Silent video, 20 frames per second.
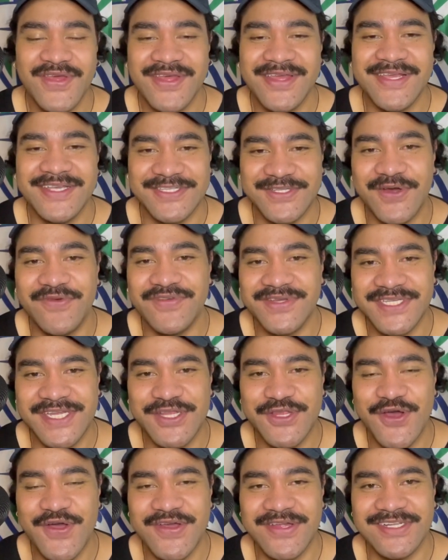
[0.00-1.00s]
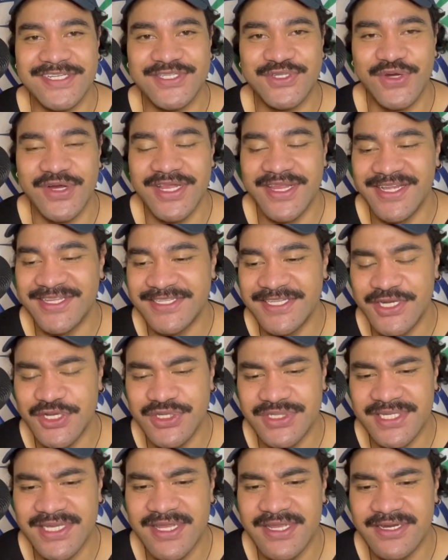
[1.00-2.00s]
is obviously not in Australia, it's in
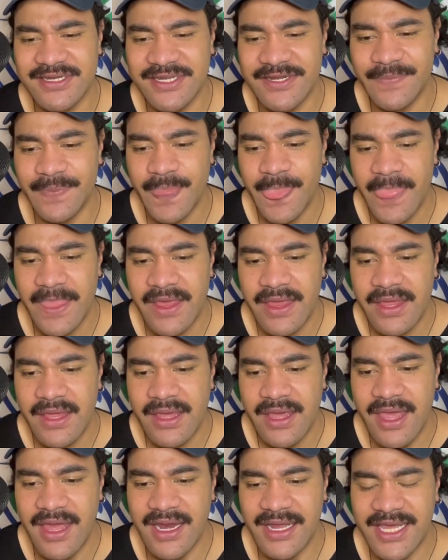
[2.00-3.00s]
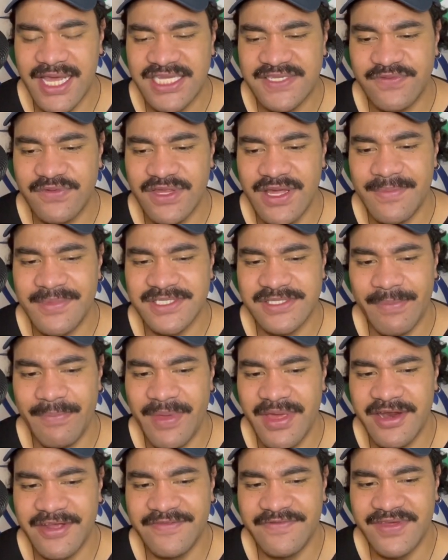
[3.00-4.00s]
New Zealand. And I guess for them it's a
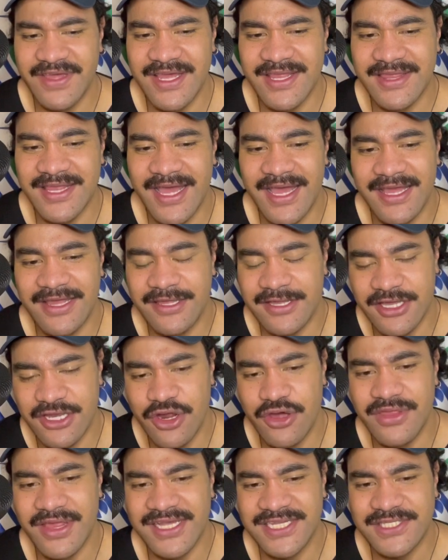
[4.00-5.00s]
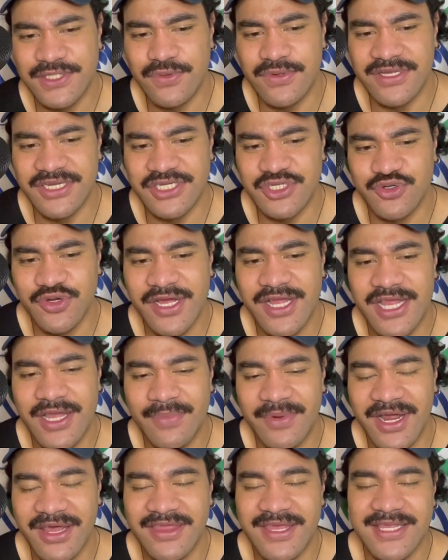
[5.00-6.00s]
benefit in that, they're still in Australia.
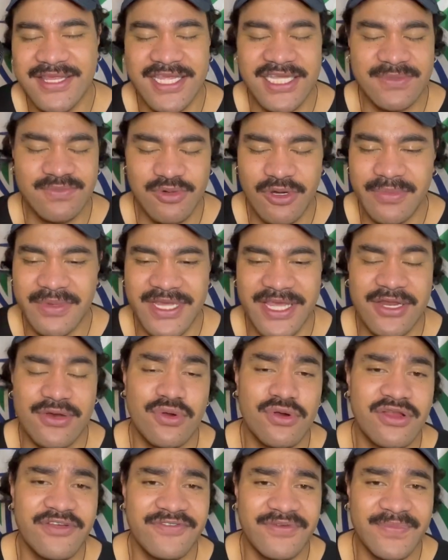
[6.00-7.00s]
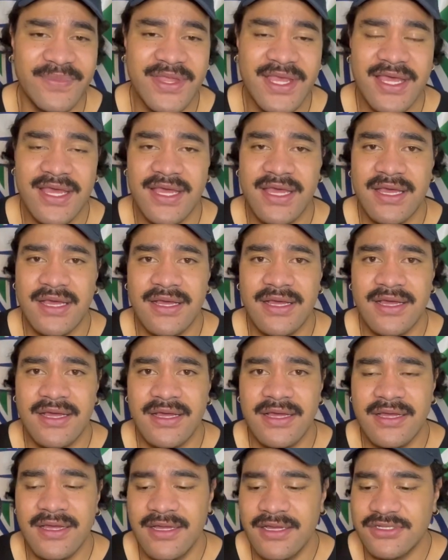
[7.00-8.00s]
But I think there's probably in all of them
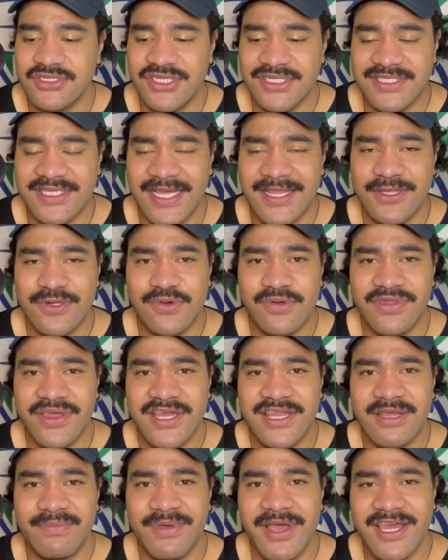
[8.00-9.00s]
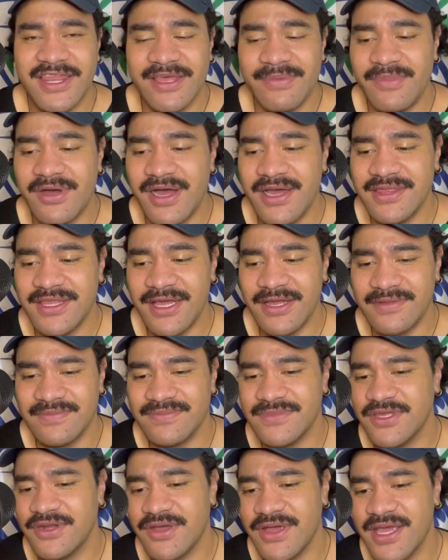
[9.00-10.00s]
just that little thing in the back of their mind that,
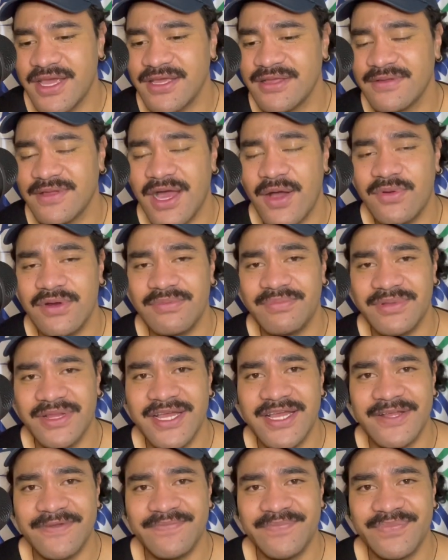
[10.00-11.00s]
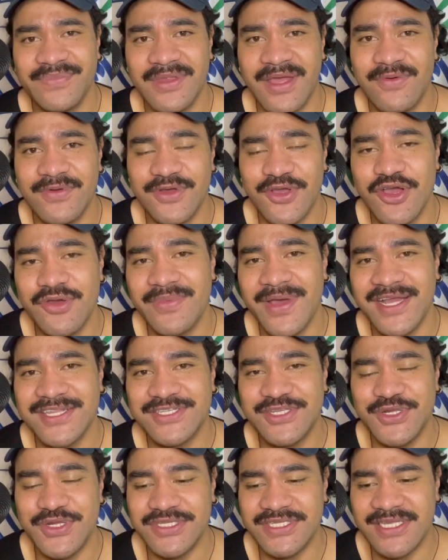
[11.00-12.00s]
hey, I want to play. I want to go back
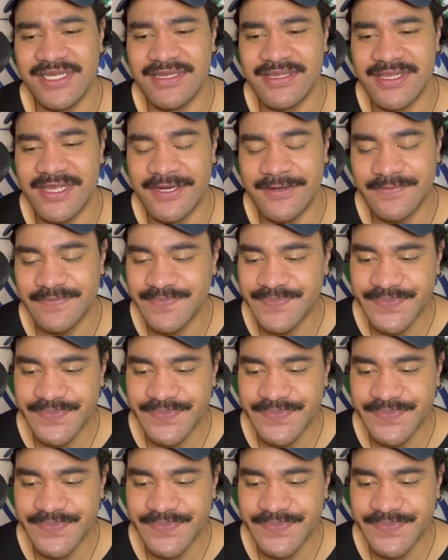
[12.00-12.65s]
to New Zealand. And